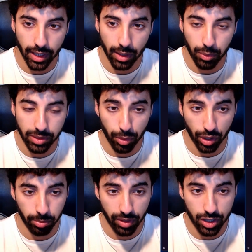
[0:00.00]
with the
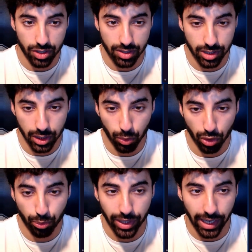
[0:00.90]
product page and see
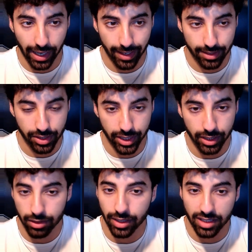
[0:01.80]
what we can gather
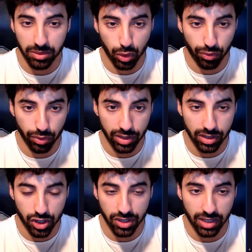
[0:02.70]
here in terms of
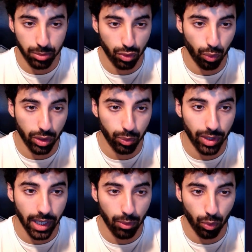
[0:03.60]
research, in terms of what
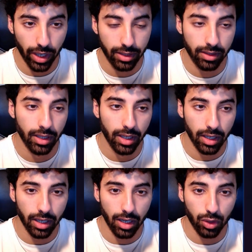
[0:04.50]
we can write
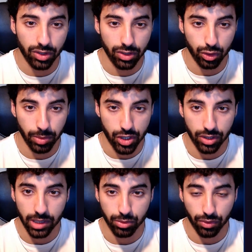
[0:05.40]
on the sales page
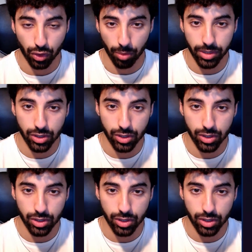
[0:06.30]
in terms of copy.